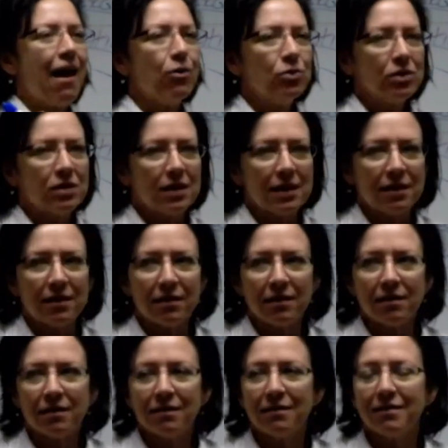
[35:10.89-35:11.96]
out
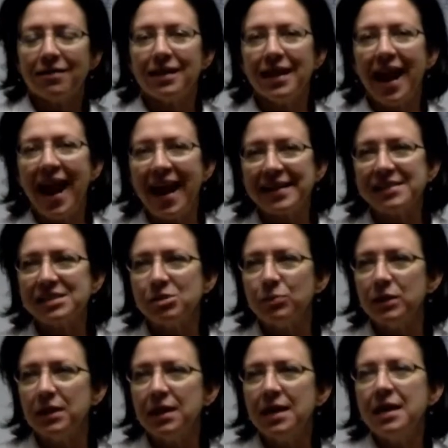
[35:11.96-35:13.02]
there that has
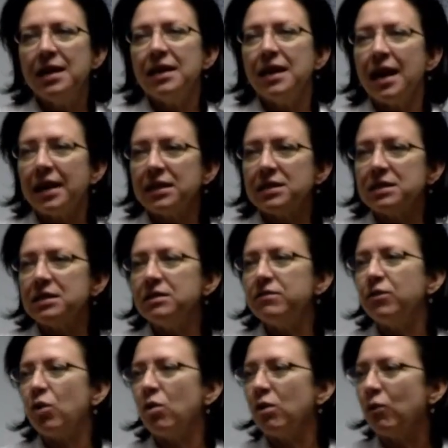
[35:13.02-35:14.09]
to be
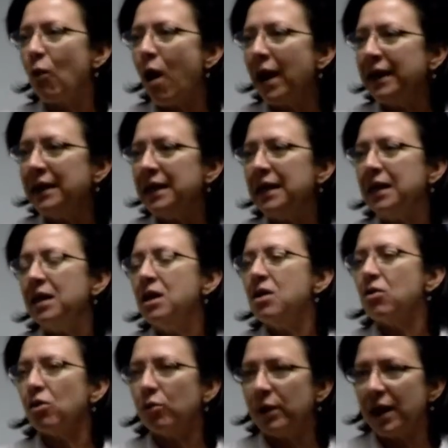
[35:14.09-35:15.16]
negative or whiny
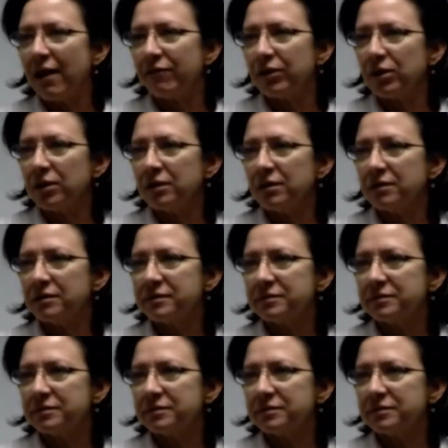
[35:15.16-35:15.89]
or whatever.